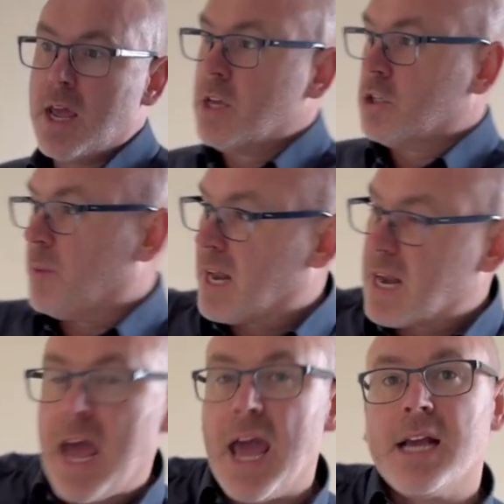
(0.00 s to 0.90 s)
so we get
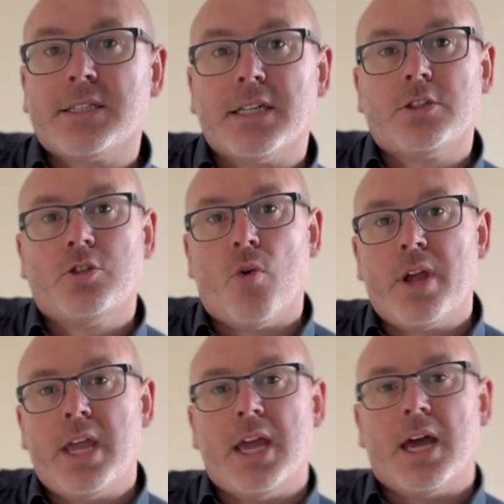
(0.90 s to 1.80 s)
an access door
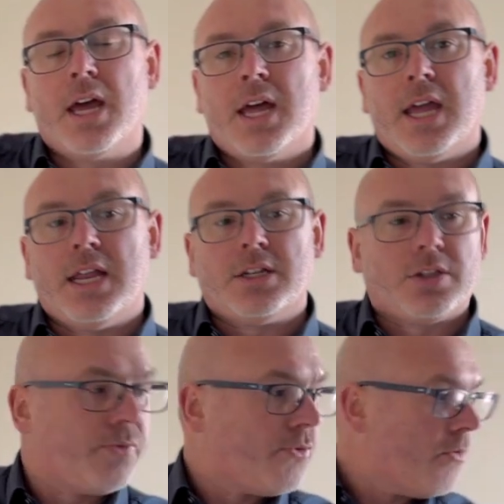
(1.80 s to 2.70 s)
here into
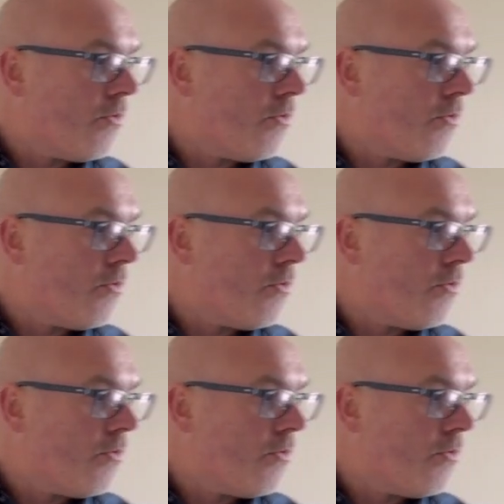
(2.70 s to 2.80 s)
the front